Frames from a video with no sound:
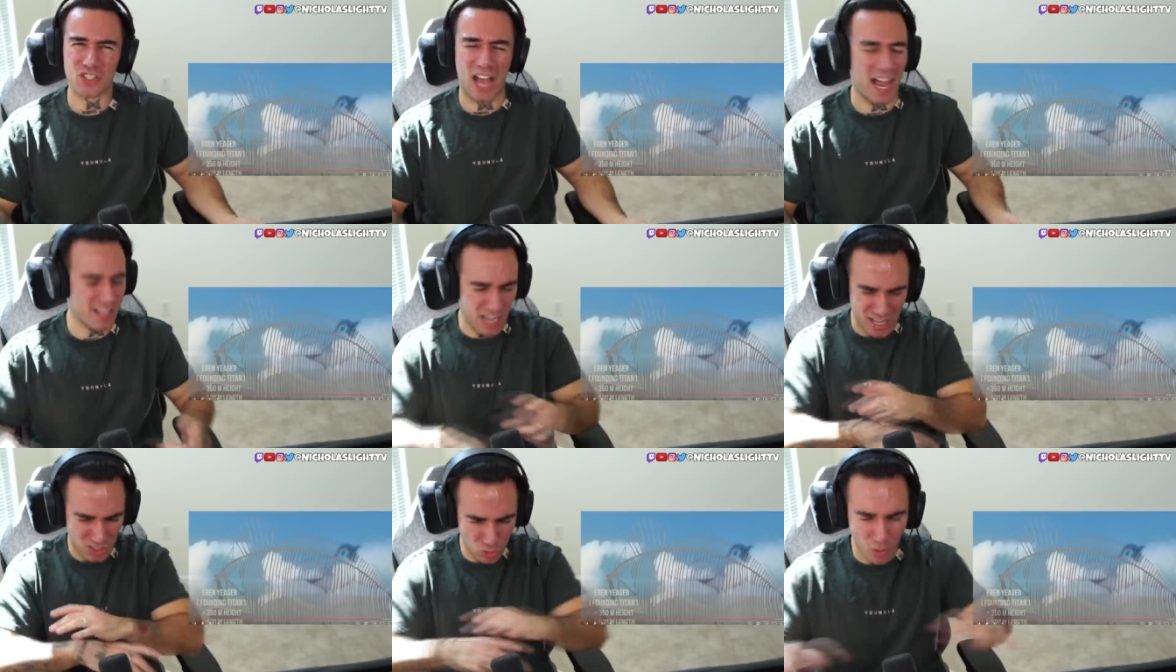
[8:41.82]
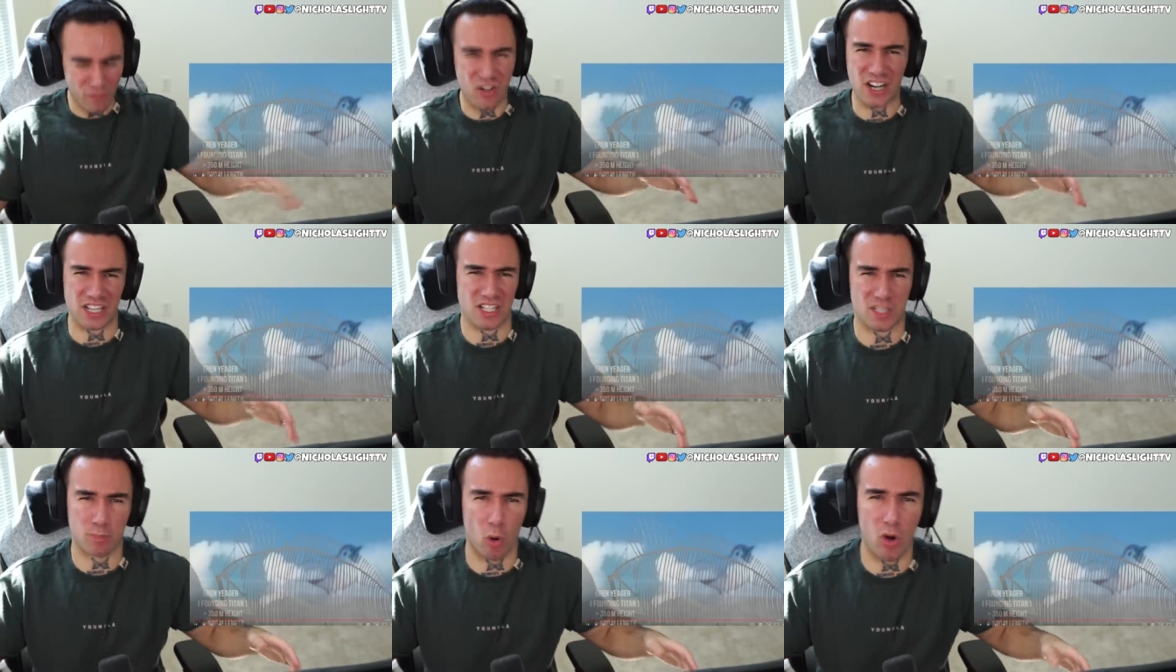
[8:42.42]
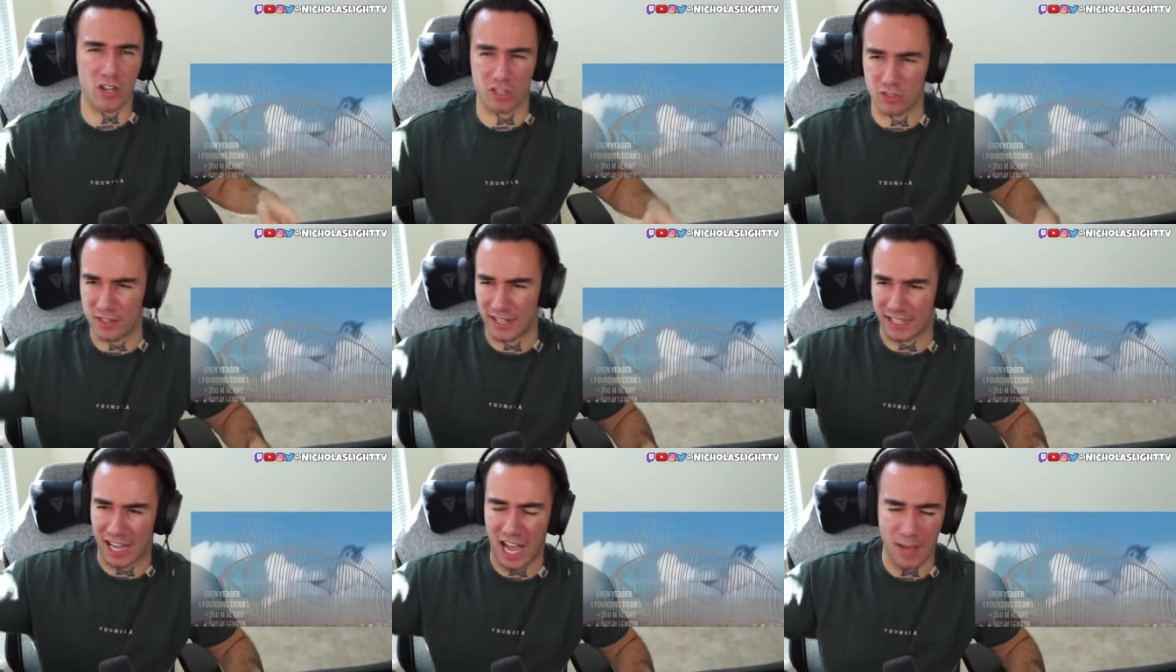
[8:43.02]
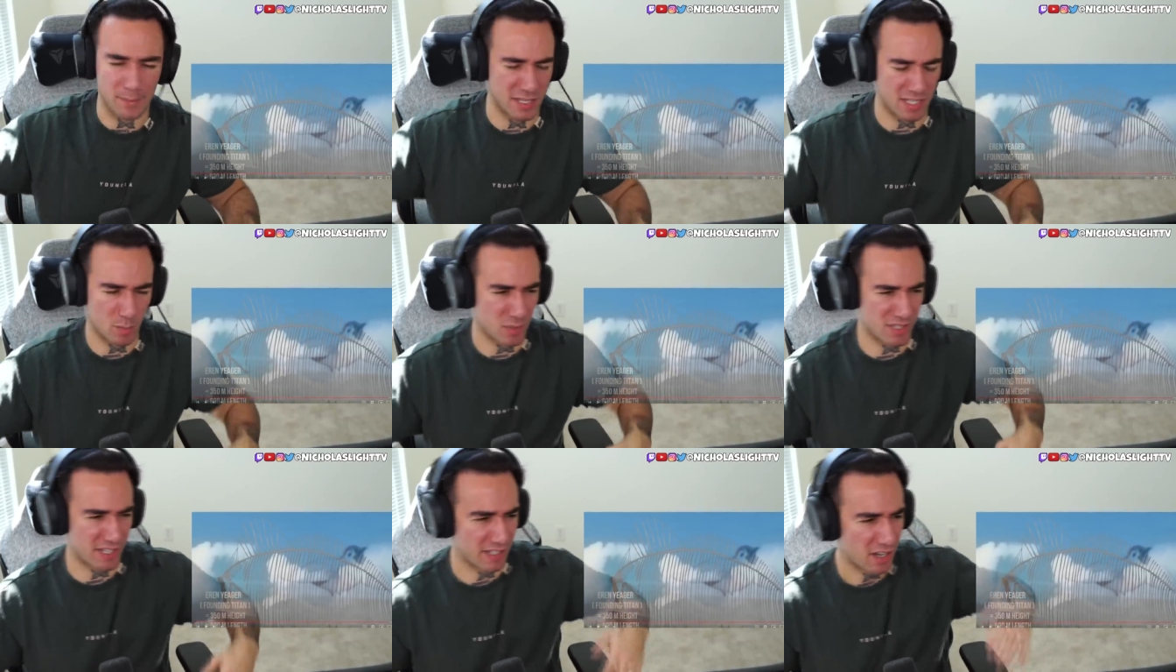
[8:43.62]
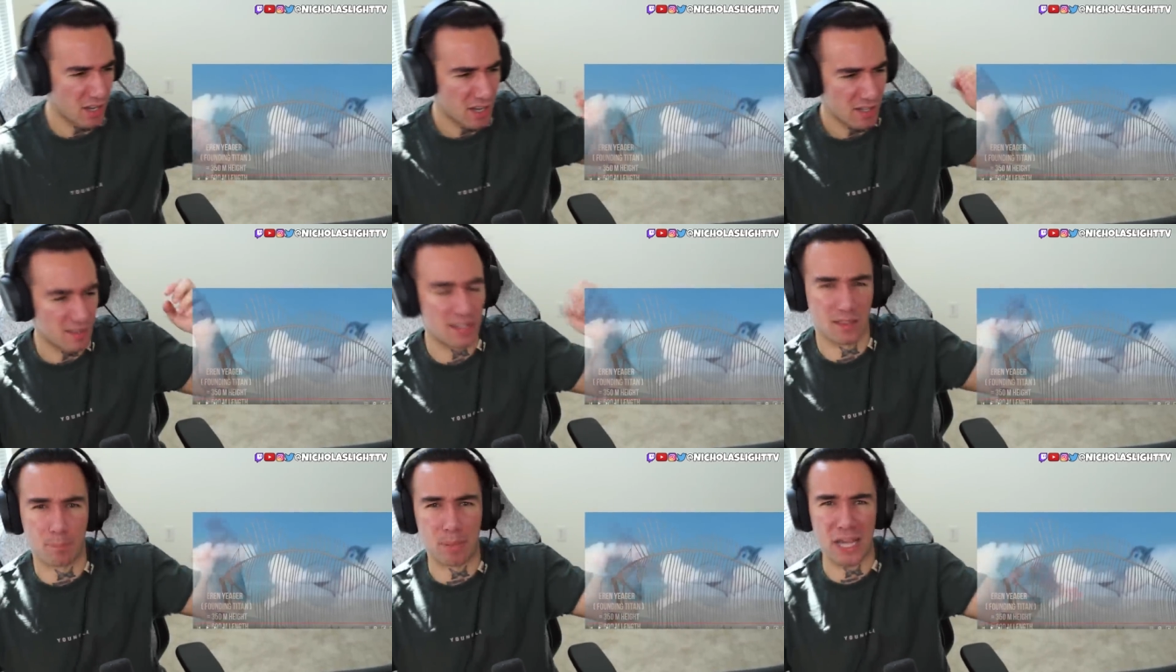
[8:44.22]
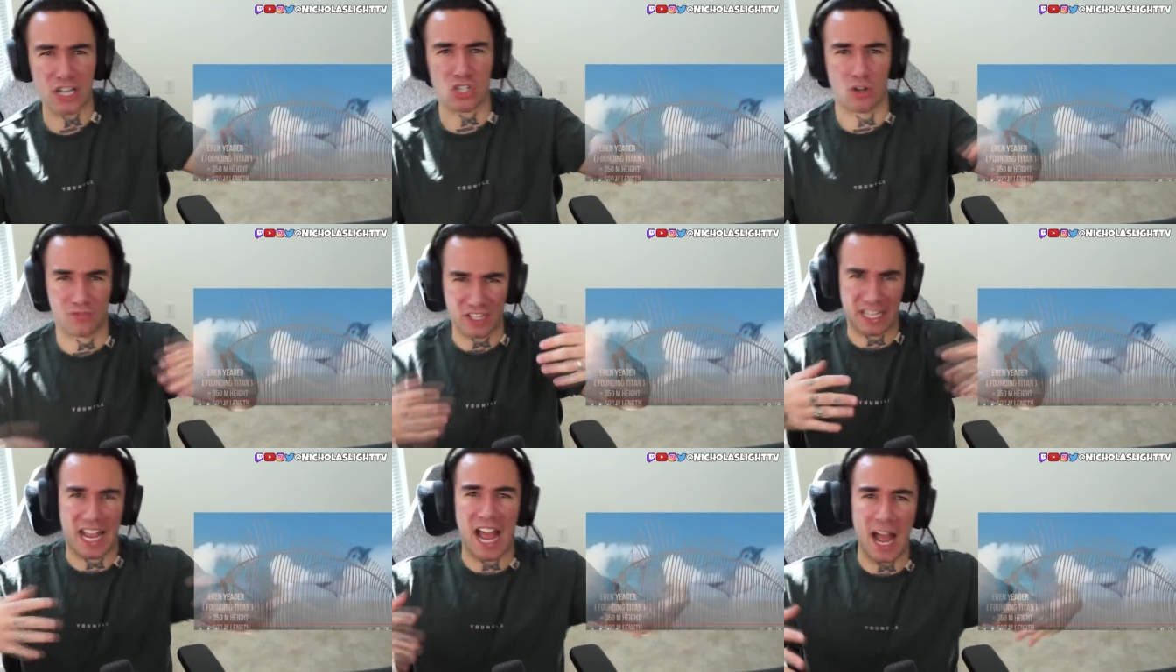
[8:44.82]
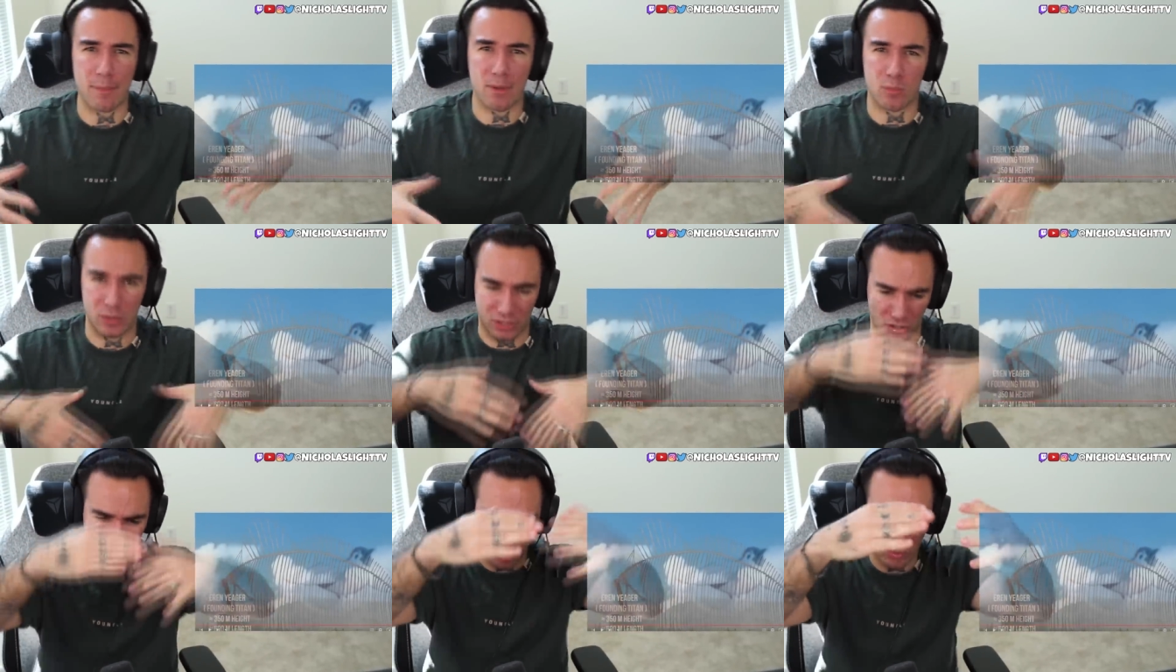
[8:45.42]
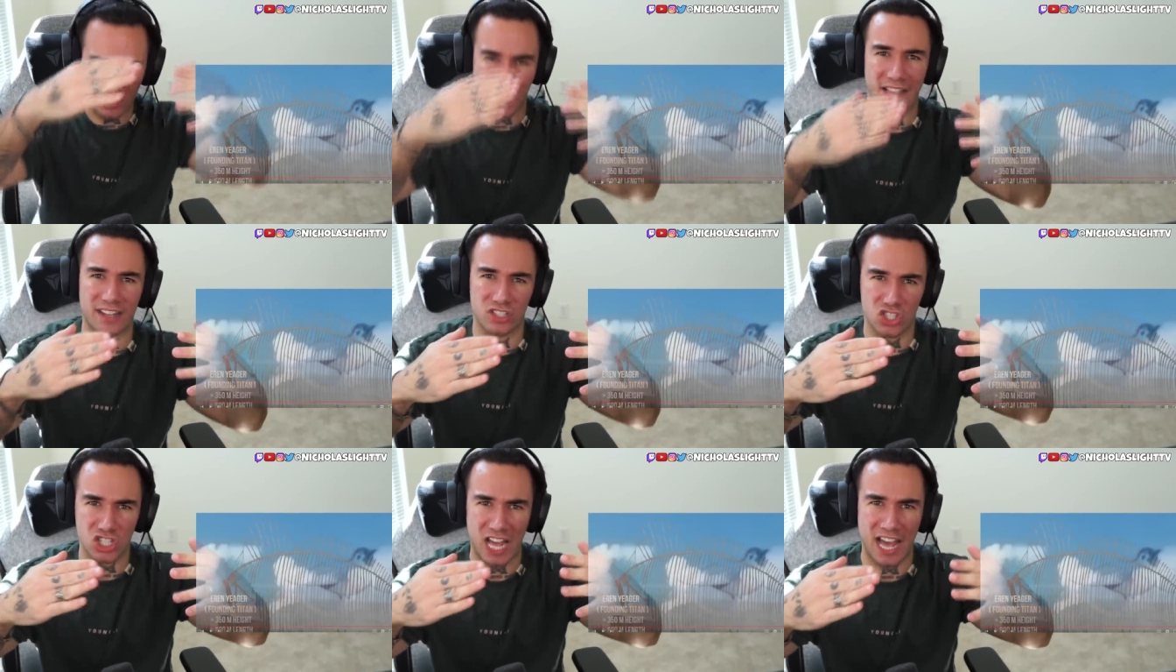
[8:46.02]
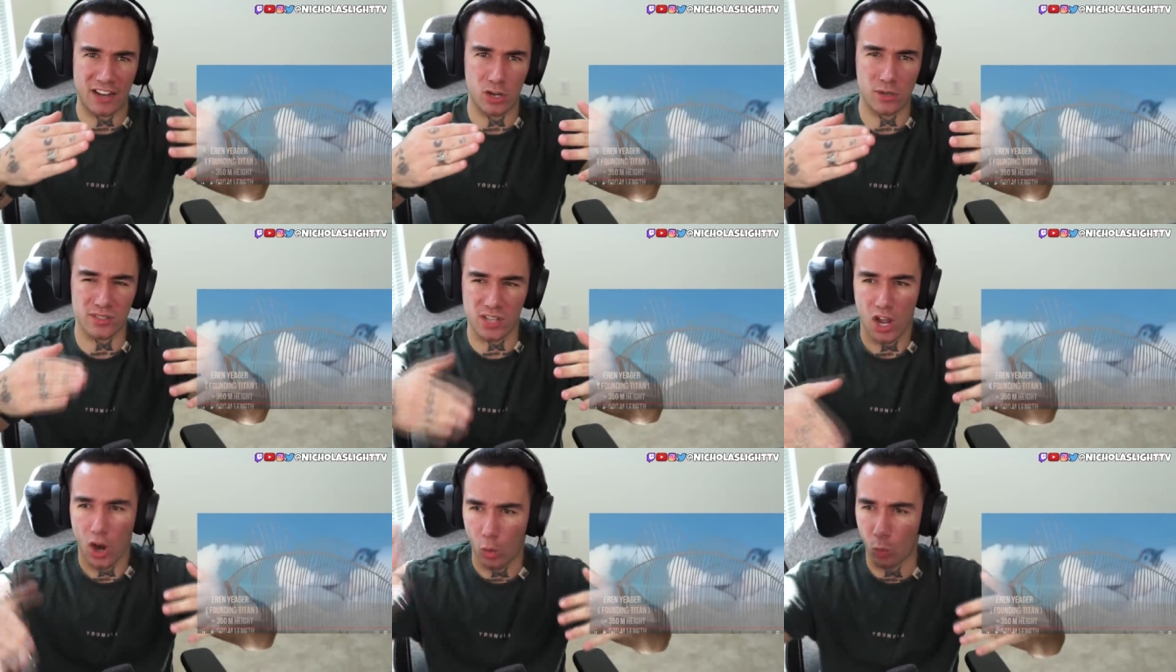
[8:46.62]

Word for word: I, I, saw a fucking spoiler in the comments. It was like the, the picture of the cabin with the two Titan shadows.